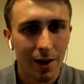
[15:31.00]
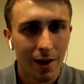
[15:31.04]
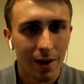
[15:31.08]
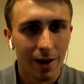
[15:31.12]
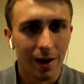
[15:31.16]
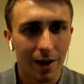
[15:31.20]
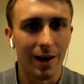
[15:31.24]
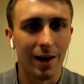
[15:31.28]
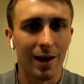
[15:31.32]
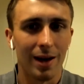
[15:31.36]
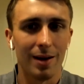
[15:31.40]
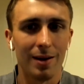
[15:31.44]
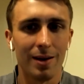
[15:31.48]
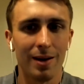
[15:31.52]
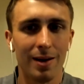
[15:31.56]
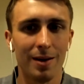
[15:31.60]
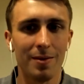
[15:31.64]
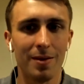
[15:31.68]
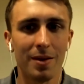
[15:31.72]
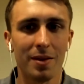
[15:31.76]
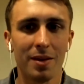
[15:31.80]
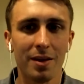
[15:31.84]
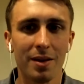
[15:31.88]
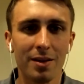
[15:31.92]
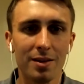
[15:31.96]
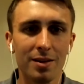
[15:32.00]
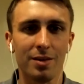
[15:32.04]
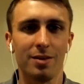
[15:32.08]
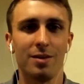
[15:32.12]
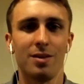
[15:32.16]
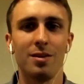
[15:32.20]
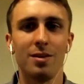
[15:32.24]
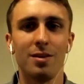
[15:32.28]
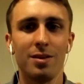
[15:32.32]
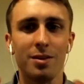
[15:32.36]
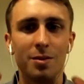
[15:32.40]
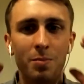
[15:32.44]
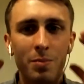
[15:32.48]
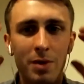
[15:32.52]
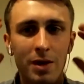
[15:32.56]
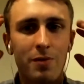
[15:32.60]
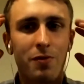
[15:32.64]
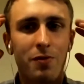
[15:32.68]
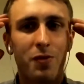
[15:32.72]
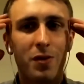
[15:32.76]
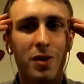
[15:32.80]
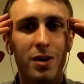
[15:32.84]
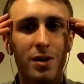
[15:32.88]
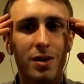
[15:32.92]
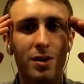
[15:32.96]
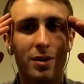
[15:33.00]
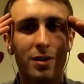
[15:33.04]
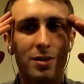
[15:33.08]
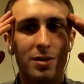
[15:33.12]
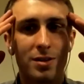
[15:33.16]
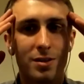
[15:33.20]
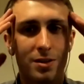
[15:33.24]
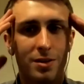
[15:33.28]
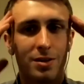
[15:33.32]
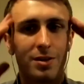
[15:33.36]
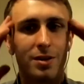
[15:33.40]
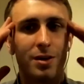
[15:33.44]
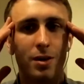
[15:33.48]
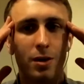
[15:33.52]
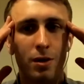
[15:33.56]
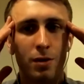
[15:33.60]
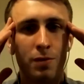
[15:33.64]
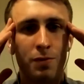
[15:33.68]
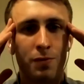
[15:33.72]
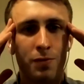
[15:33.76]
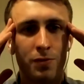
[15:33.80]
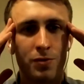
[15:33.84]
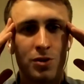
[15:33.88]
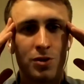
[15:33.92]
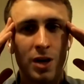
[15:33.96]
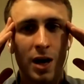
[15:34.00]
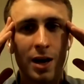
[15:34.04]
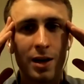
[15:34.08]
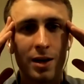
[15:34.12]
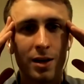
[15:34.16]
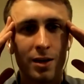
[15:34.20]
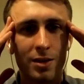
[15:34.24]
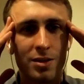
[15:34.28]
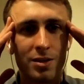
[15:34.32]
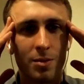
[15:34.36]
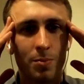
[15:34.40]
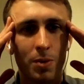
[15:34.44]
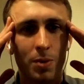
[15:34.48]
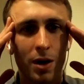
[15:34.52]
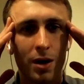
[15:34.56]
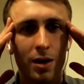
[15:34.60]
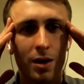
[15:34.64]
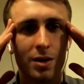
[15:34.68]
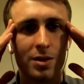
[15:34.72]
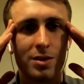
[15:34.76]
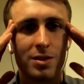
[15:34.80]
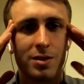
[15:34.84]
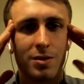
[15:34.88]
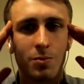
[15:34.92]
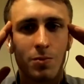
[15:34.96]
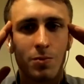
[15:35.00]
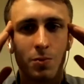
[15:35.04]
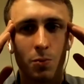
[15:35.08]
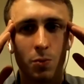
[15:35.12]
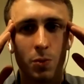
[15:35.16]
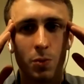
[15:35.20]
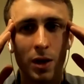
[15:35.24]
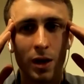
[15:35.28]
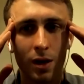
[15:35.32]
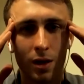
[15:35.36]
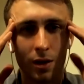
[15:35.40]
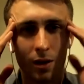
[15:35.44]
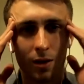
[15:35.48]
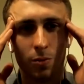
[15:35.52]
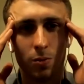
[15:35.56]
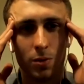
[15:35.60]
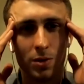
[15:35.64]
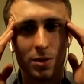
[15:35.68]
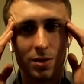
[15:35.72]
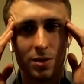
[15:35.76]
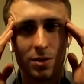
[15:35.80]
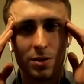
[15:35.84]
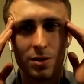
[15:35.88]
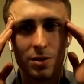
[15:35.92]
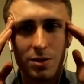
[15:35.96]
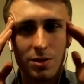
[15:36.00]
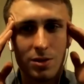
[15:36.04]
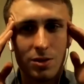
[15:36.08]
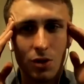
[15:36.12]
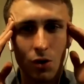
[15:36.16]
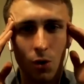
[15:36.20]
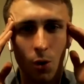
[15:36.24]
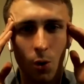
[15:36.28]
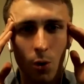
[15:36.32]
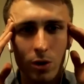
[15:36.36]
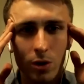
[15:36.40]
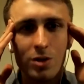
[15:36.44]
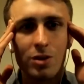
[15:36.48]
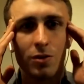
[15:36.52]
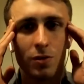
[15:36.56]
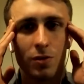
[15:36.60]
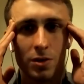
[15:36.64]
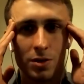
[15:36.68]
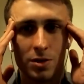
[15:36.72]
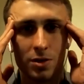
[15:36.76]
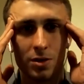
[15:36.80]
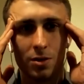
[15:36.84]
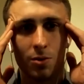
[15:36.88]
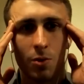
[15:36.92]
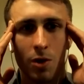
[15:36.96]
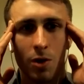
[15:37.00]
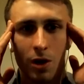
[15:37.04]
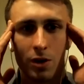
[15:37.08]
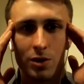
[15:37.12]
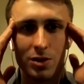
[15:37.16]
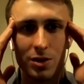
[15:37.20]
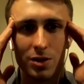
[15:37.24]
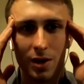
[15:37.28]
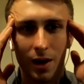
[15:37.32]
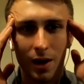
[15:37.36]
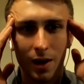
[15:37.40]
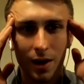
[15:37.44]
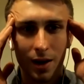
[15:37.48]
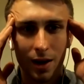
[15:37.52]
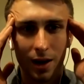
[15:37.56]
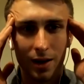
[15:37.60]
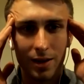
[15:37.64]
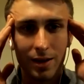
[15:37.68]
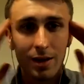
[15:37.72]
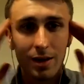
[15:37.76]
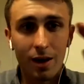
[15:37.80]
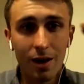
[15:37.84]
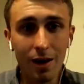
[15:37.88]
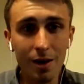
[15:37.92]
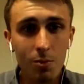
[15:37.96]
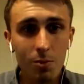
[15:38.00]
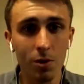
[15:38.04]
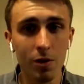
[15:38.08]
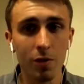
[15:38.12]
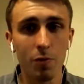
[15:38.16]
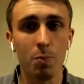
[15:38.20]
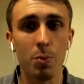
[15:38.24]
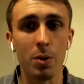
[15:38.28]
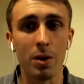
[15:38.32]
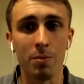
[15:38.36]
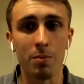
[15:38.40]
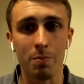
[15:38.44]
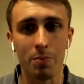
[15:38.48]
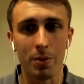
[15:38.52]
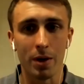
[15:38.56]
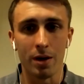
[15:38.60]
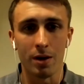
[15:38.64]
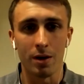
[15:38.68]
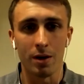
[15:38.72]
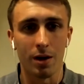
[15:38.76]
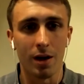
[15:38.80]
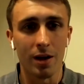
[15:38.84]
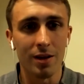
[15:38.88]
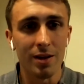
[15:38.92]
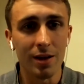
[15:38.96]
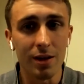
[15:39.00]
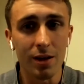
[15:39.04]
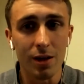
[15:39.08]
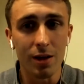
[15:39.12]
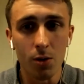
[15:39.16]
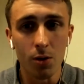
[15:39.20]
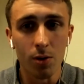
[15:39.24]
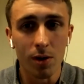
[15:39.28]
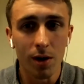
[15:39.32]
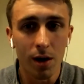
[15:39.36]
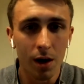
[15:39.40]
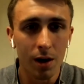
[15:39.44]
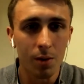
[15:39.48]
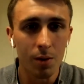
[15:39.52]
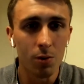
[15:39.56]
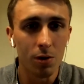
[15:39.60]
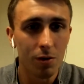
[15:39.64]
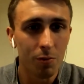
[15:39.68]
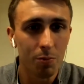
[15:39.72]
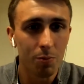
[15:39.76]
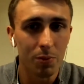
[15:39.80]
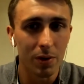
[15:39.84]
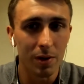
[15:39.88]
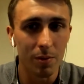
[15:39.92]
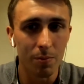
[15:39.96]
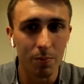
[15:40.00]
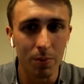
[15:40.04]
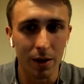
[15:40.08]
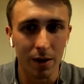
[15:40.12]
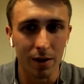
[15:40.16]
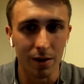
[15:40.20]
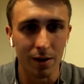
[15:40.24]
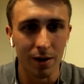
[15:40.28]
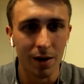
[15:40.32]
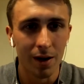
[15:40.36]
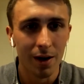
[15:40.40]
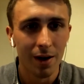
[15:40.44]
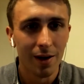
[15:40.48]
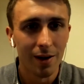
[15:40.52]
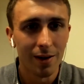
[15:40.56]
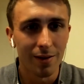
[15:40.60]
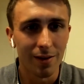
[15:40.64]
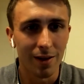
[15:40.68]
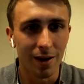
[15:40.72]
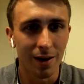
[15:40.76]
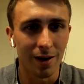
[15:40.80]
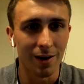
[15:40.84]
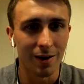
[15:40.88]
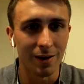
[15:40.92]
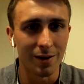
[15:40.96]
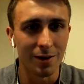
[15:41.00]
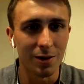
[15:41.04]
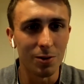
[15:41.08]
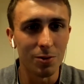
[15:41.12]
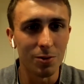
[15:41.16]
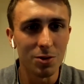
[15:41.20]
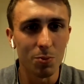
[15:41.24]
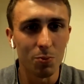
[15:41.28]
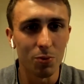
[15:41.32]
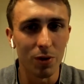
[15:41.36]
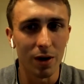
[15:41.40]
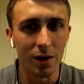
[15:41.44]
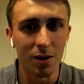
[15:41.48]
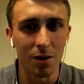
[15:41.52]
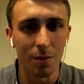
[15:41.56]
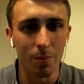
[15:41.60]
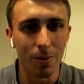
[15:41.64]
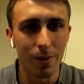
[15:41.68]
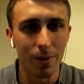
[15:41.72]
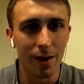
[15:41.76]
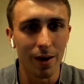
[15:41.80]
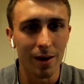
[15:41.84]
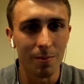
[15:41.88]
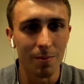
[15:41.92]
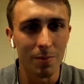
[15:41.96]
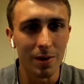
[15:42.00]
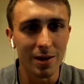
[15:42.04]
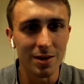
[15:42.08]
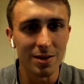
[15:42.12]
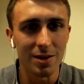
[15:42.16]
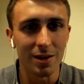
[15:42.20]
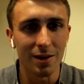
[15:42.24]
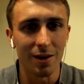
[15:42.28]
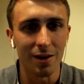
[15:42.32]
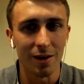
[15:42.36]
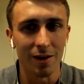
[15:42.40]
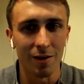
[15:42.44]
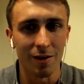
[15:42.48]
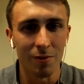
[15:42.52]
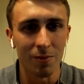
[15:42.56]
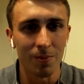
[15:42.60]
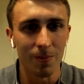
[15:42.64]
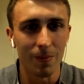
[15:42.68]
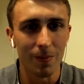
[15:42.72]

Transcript: The midfield of Xhaka, Ceballos and Willock was torturous to watch. I think I would have been better. I think you and I would have been better there. You to break up play and me to kind of